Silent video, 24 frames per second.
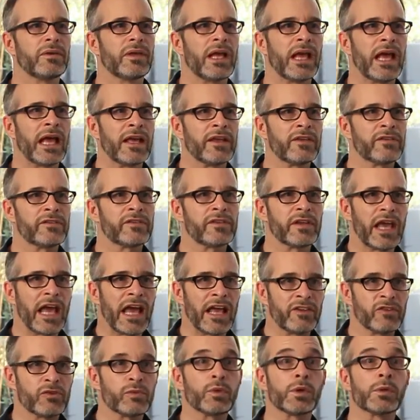
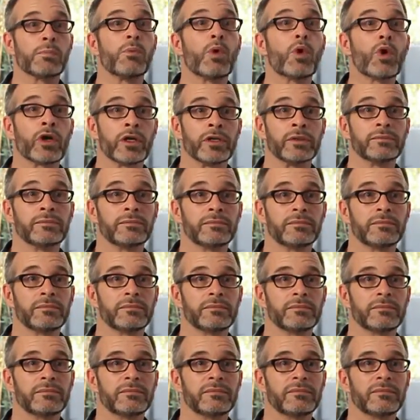as we're born.
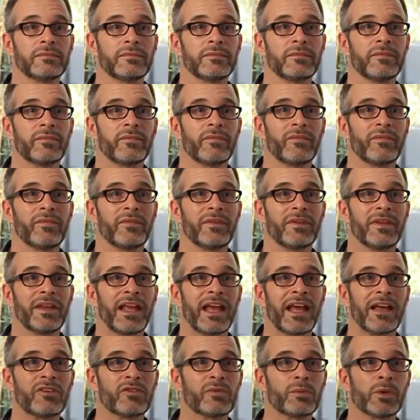
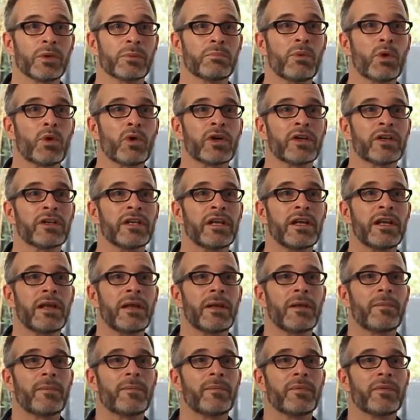As we're born,
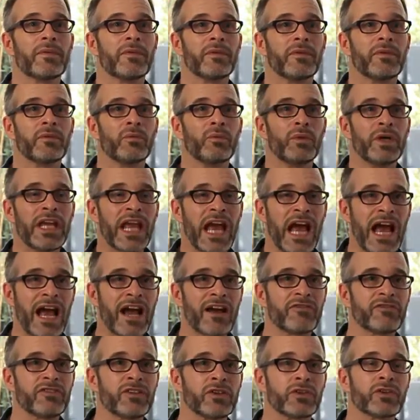we
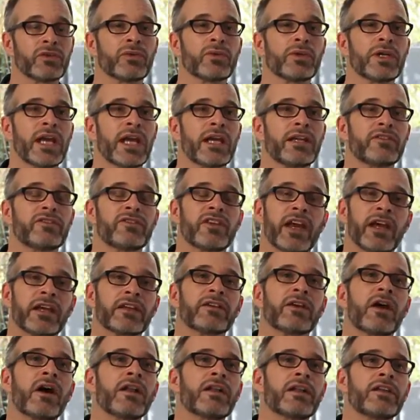have to create
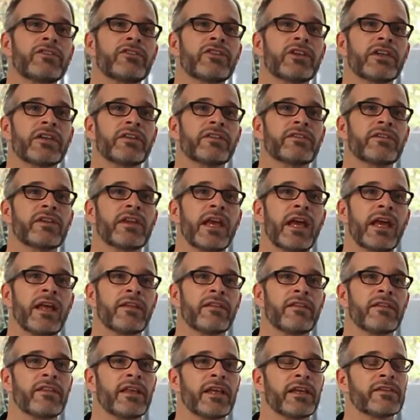technologies
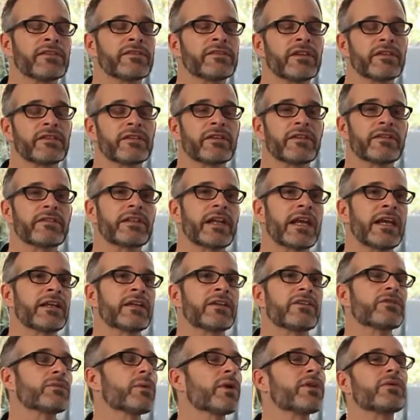and things to sustain
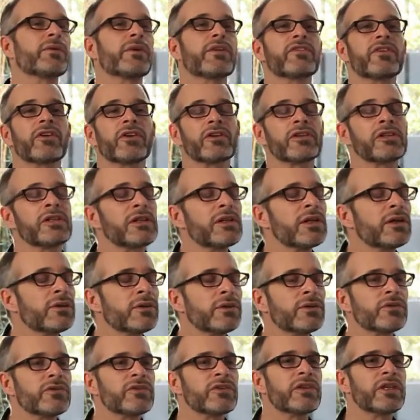us, whether it's our
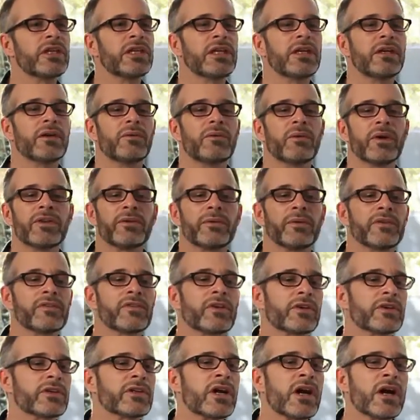clothes, whether it's
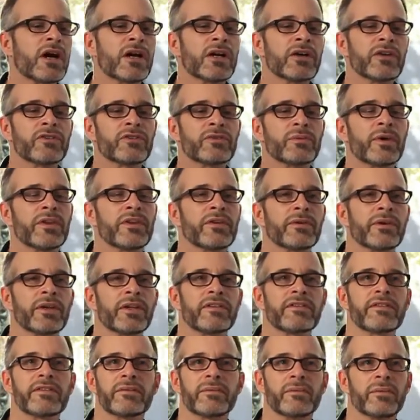our cars, whether
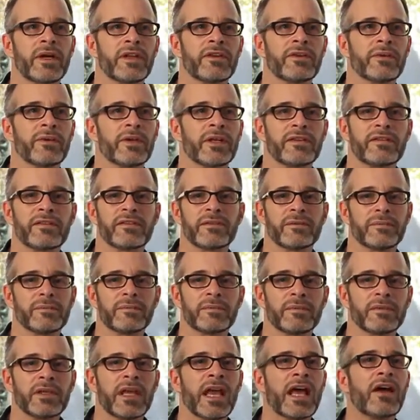it's
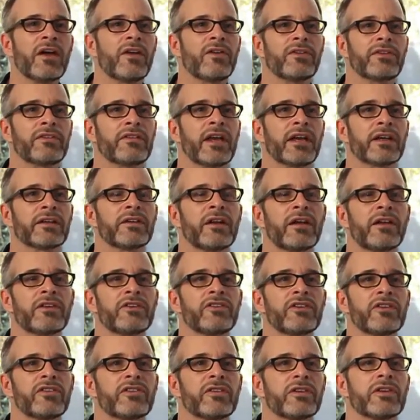health
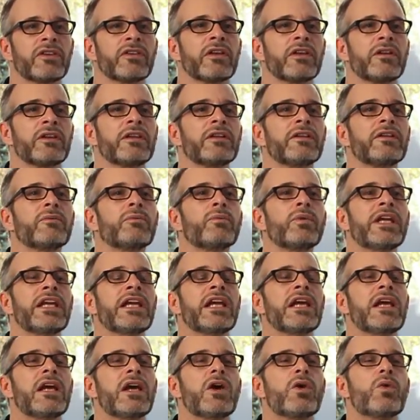technologies.
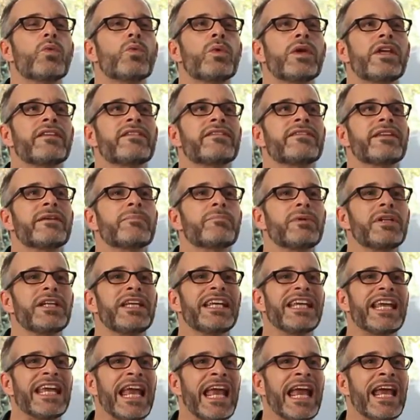We simply
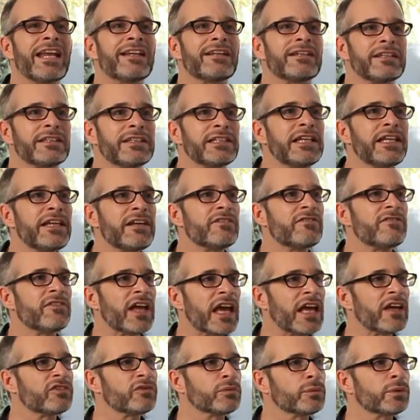can't live
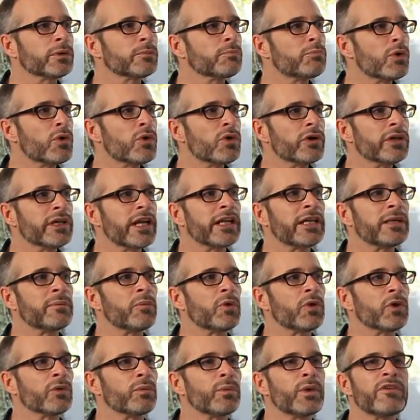as we're born
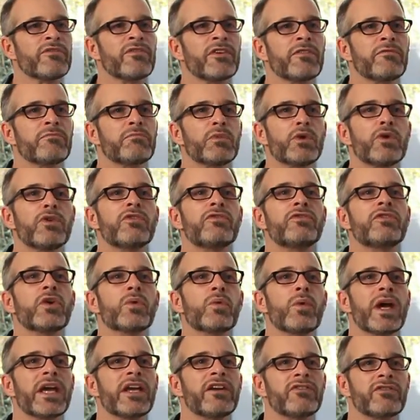anymore. We've moved
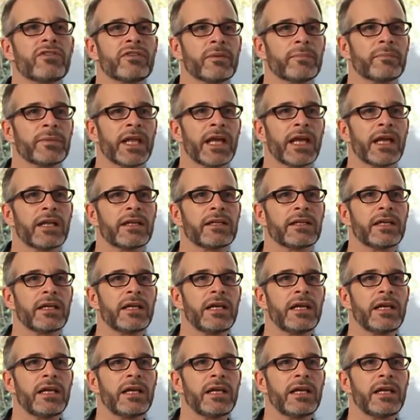away from that.